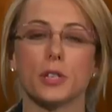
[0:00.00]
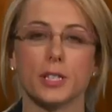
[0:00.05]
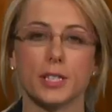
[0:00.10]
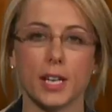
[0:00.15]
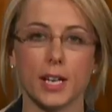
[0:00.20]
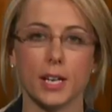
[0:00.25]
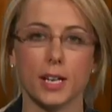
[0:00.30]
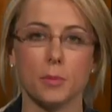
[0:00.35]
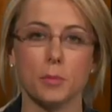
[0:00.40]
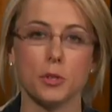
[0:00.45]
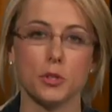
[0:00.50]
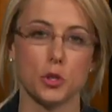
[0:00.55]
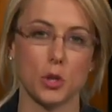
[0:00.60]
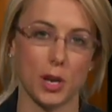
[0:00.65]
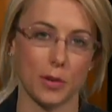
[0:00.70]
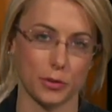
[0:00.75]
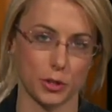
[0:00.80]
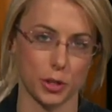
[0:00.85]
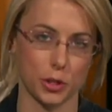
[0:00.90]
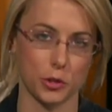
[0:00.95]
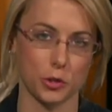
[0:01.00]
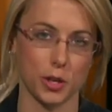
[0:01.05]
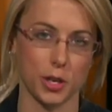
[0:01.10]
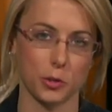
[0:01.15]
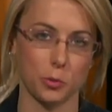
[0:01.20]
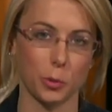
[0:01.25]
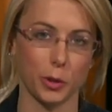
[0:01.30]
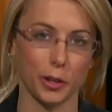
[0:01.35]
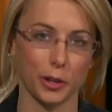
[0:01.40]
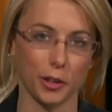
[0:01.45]
on a date, it means you have to touch your
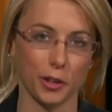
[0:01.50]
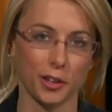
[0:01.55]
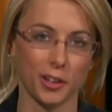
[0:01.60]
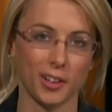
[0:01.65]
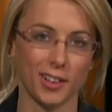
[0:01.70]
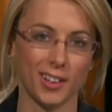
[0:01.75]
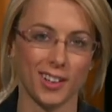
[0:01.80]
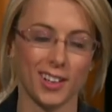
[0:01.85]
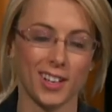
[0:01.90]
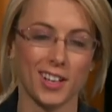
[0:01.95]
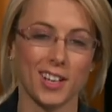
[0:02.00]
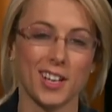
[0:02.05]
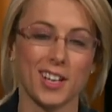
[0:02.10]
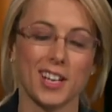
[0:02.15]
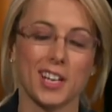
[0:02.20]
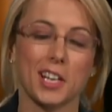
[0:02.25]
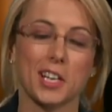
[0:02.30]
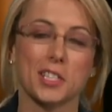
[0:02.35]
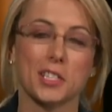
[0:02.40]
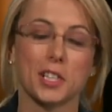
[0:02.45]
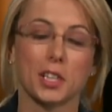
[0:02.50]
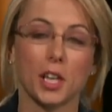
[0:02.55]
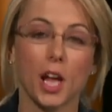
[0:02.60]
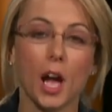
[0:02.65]
date's wiener. That's right. Because the